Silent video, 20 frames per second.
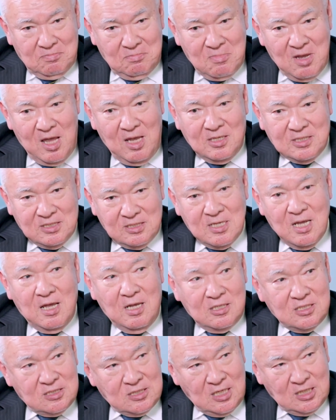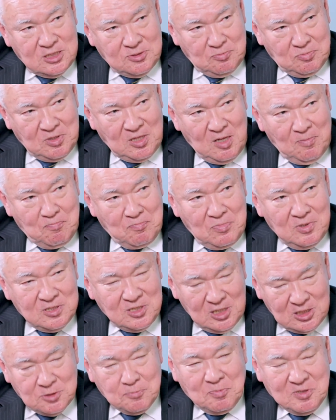may say
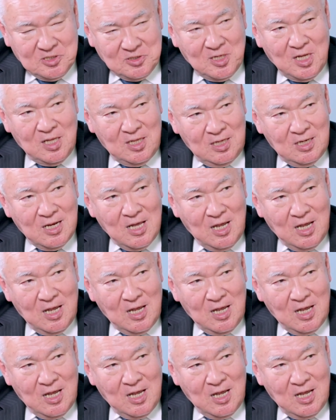6%,